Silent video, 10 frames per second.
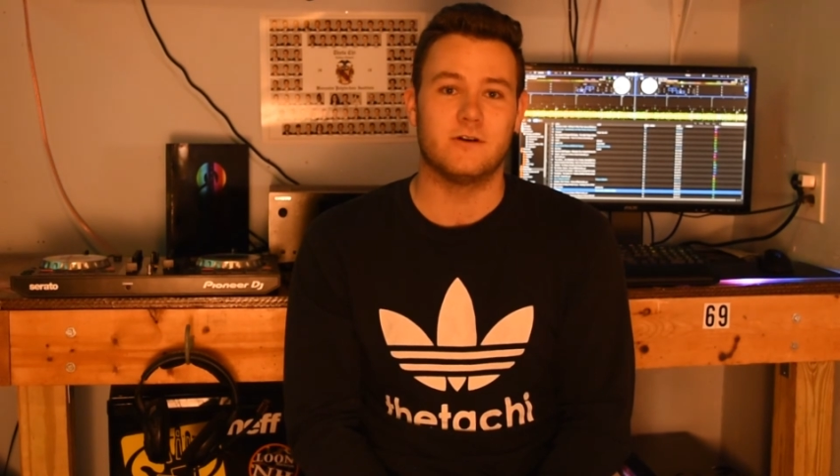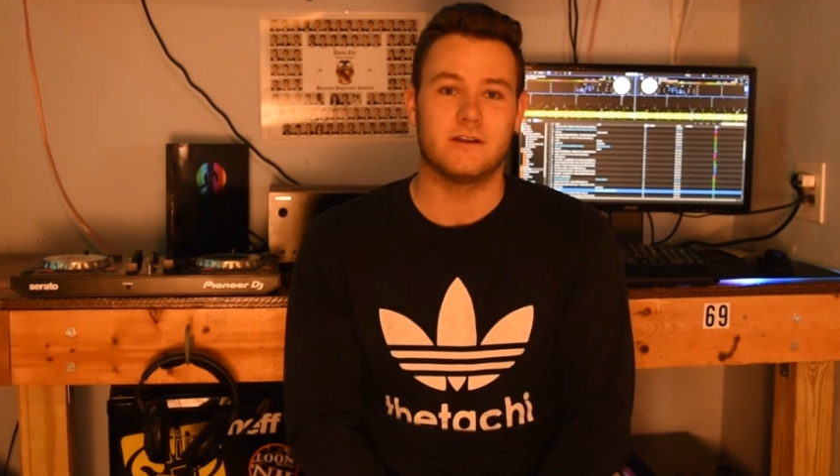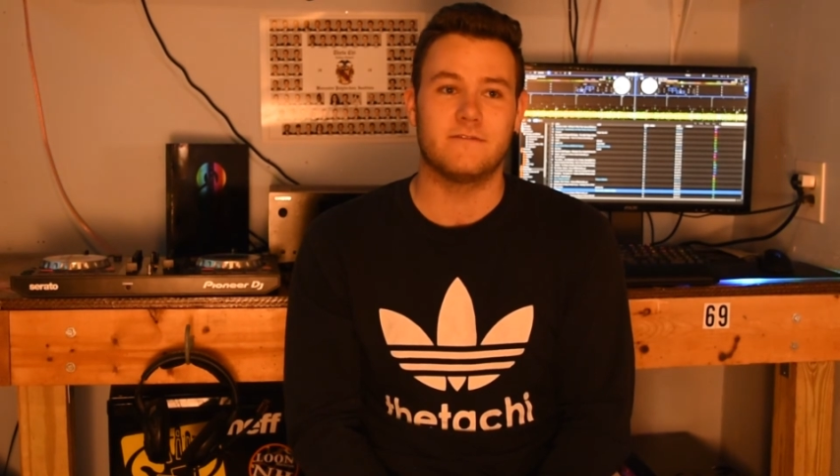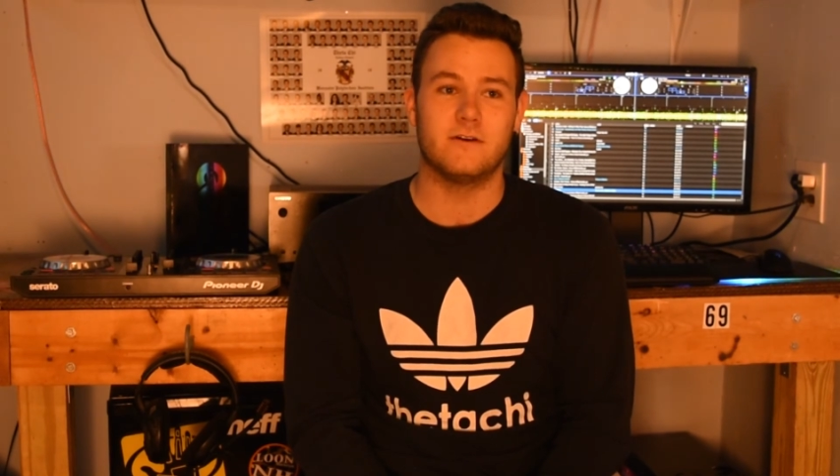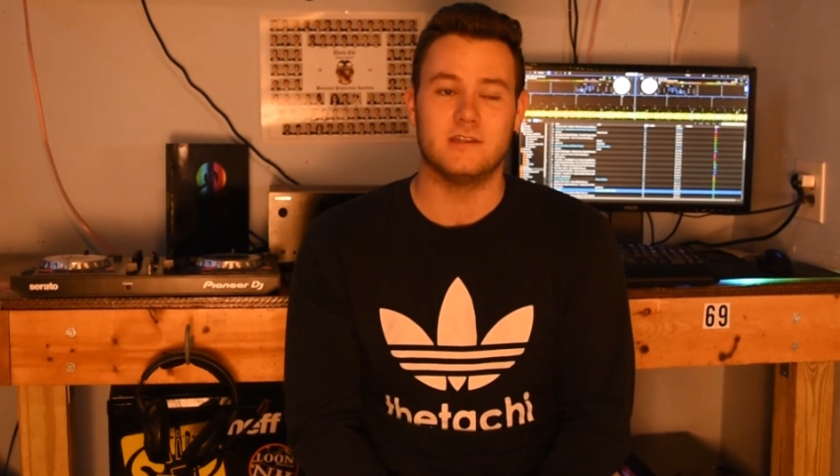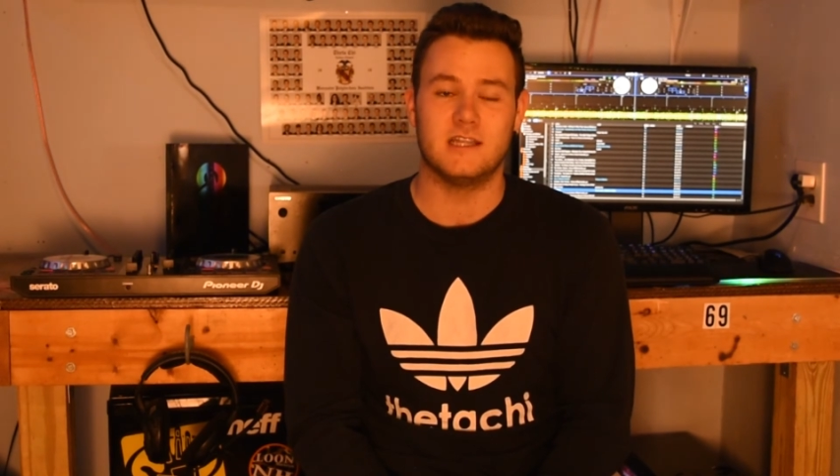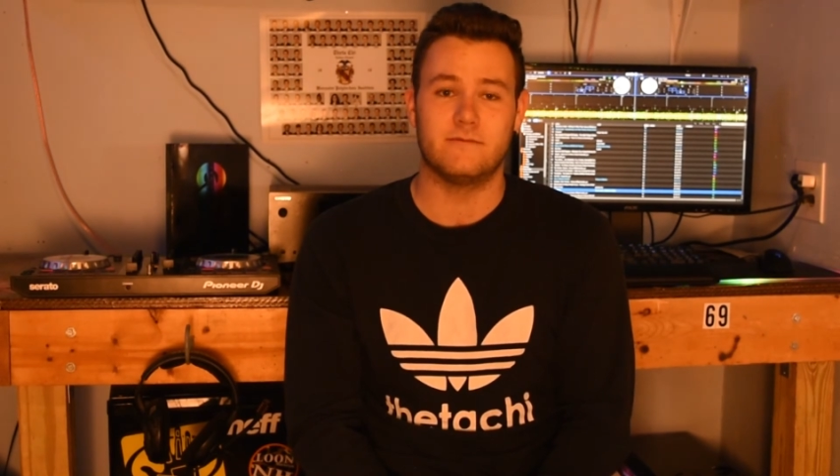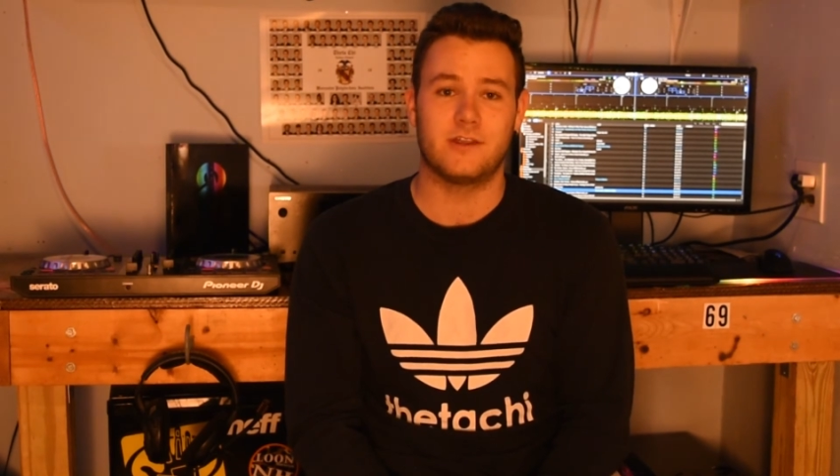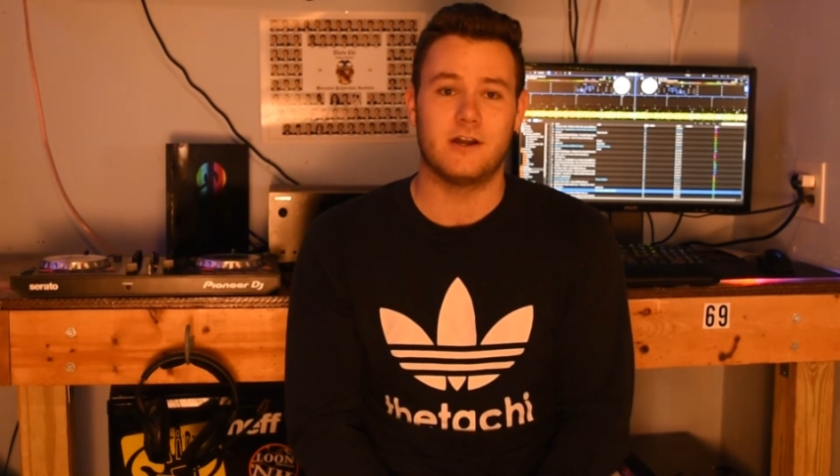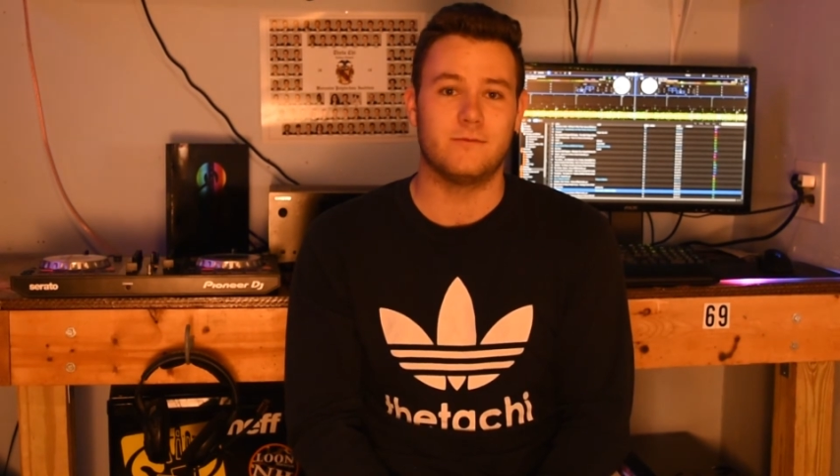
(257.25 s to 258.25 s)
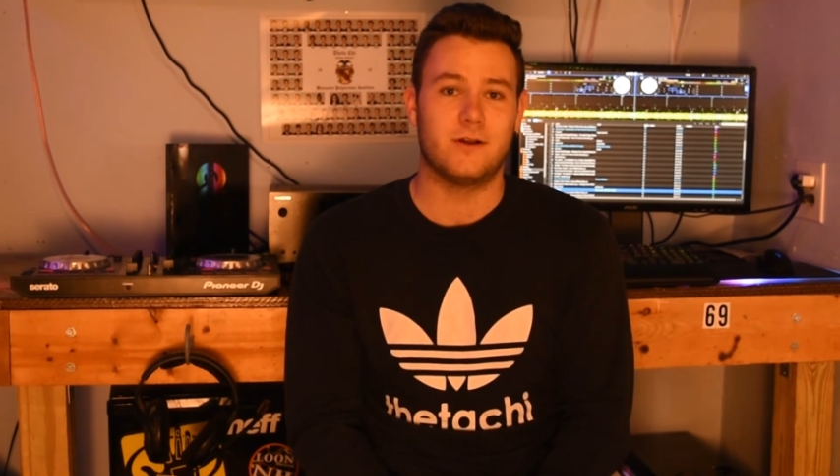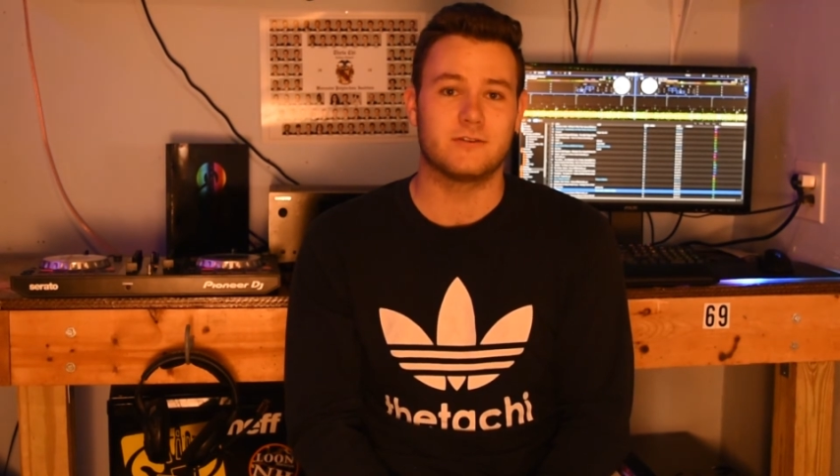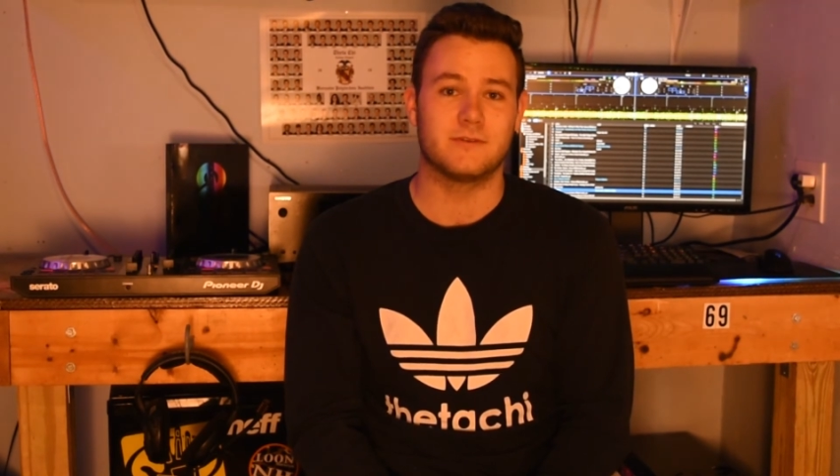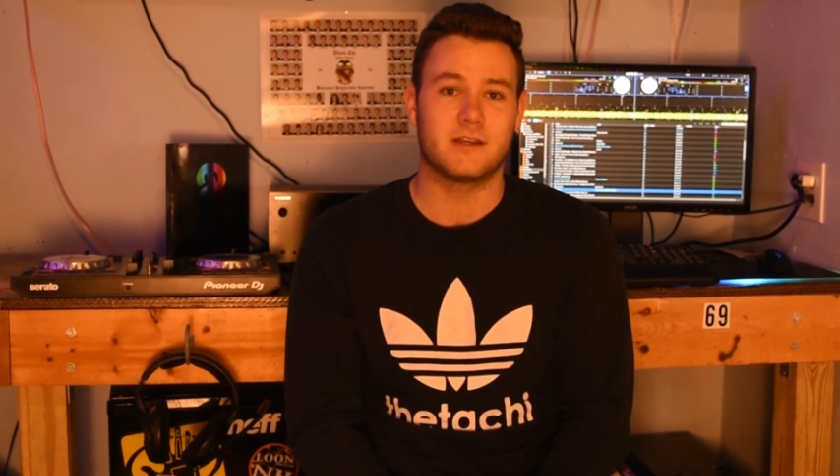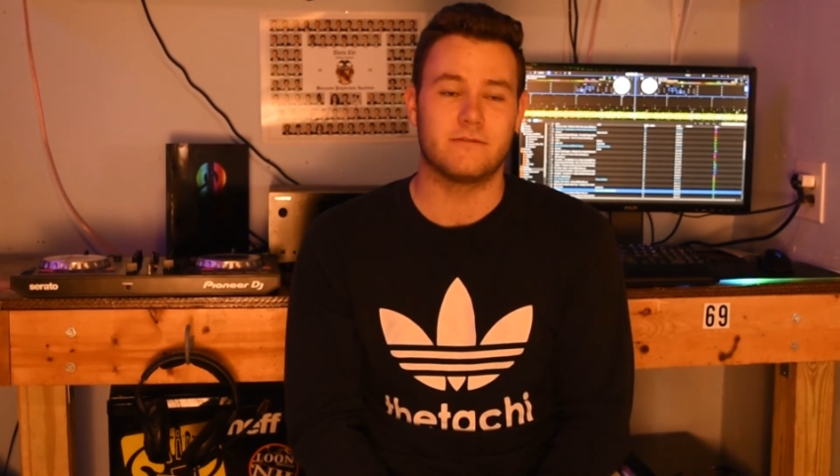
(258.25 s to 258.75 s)
I fell in love with how
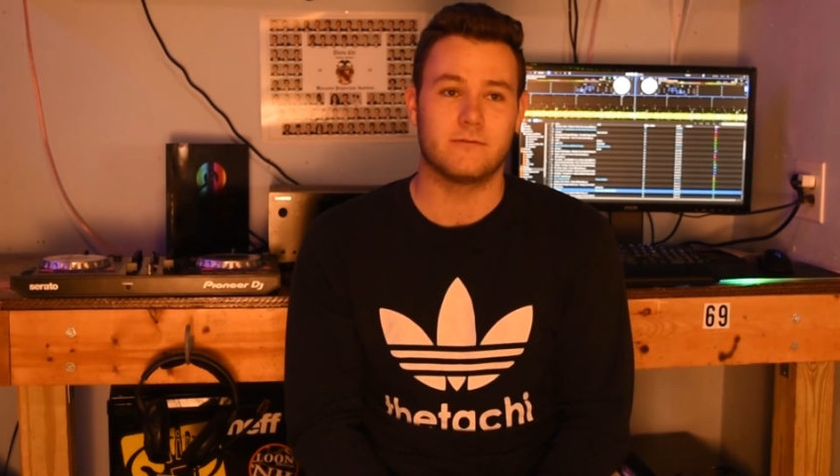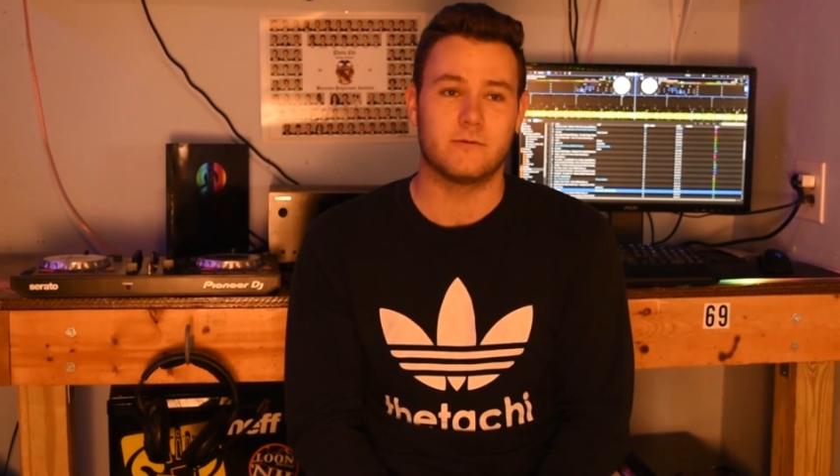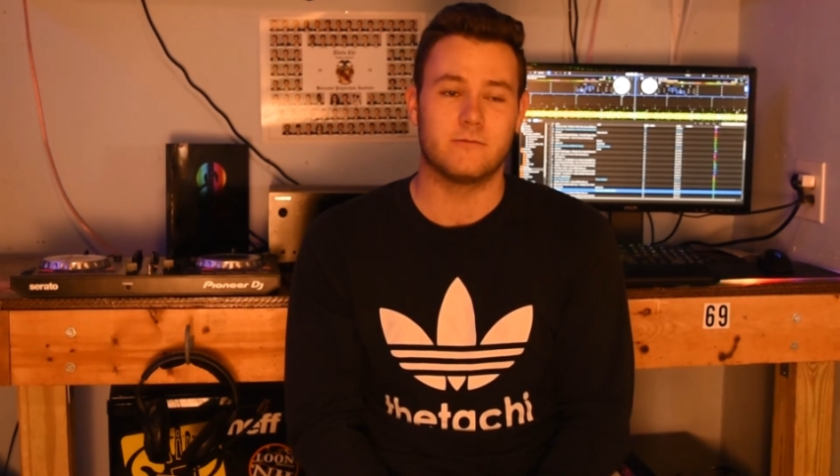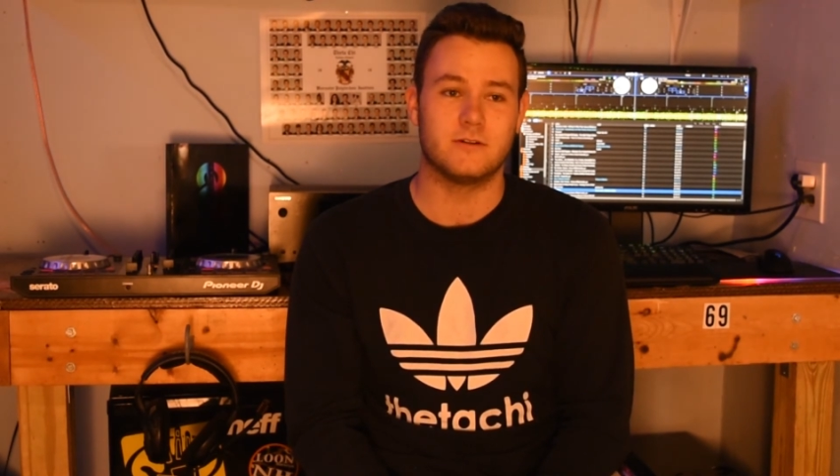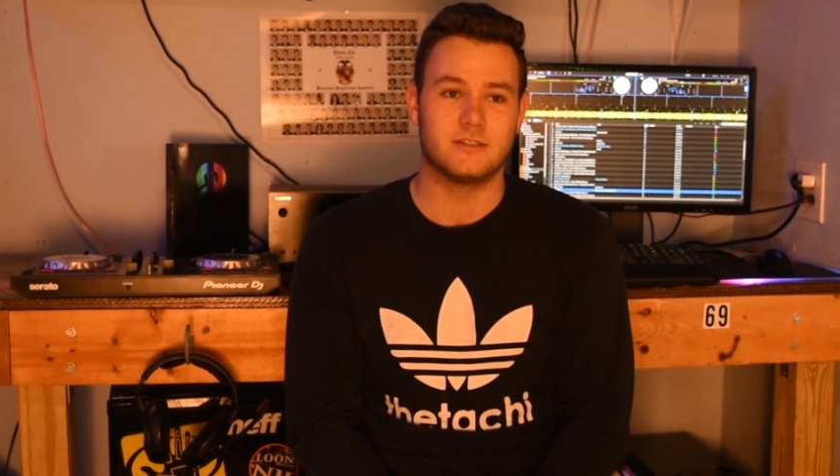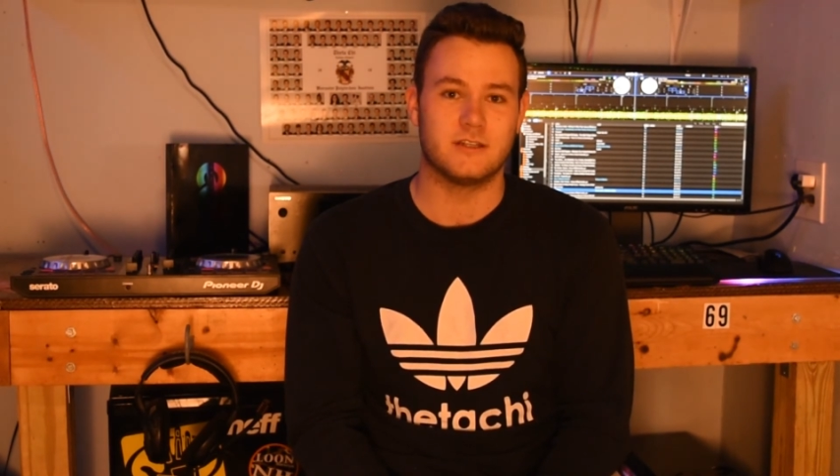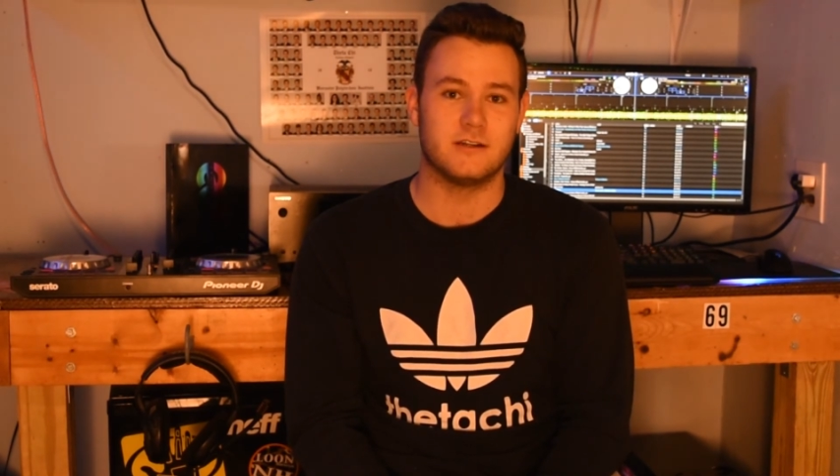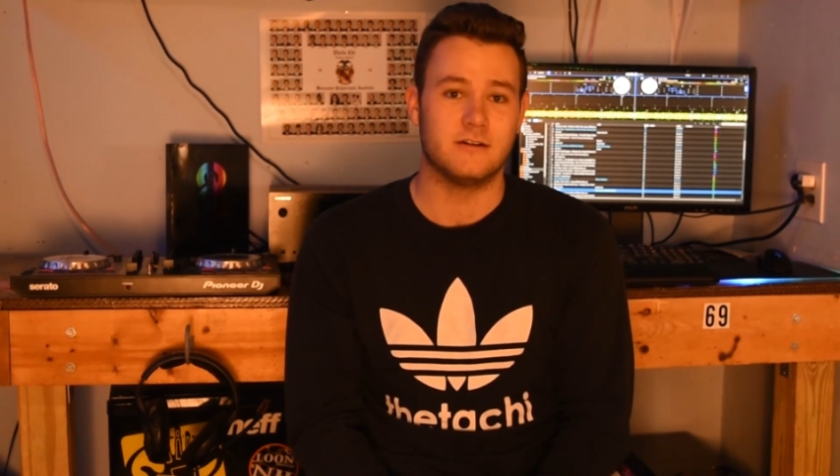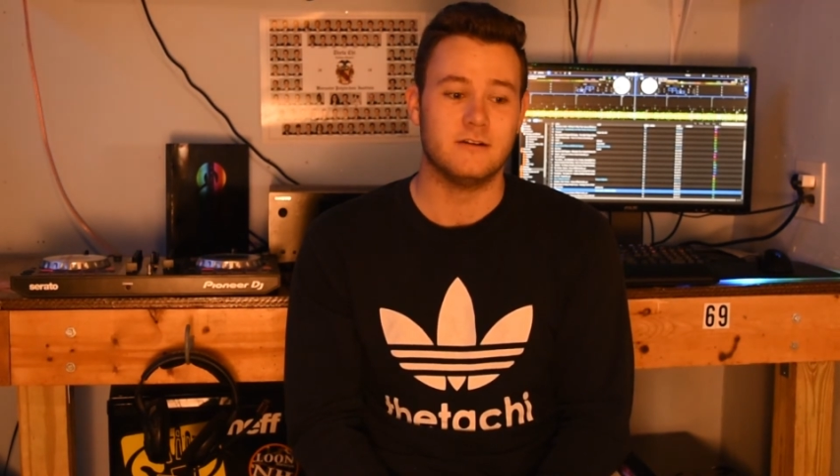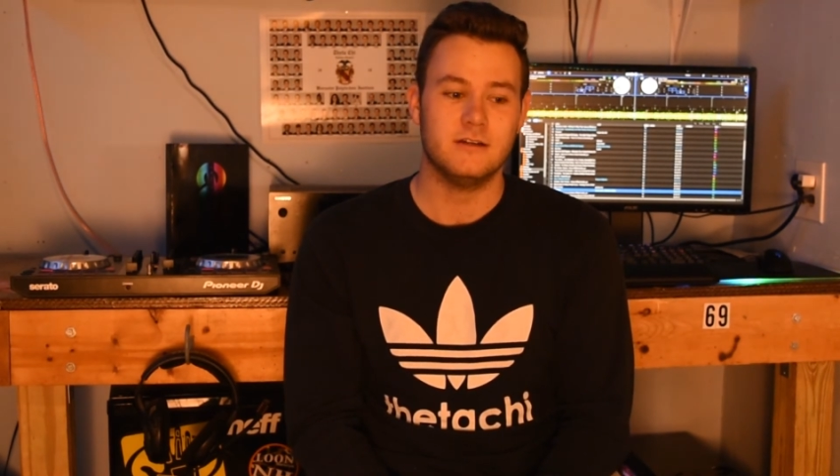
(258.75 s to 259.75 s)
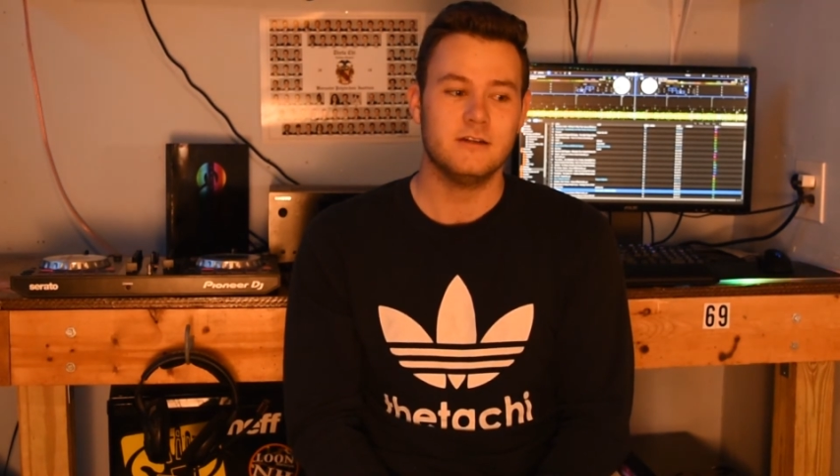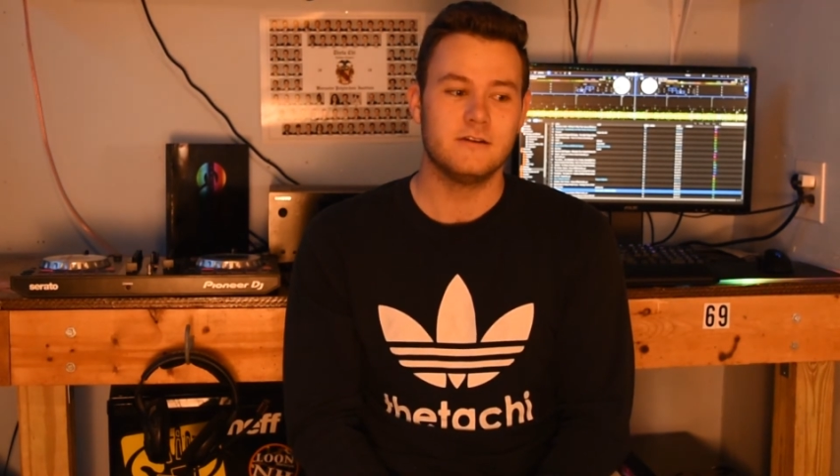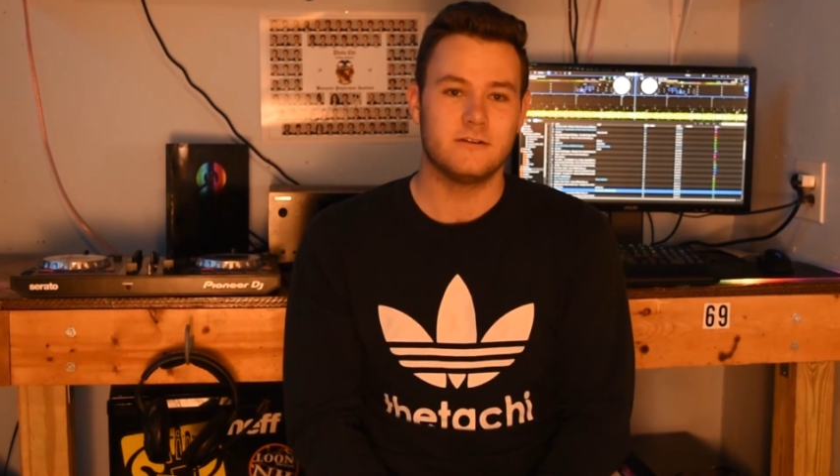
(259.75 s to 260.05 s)
welcoming everyone was there. No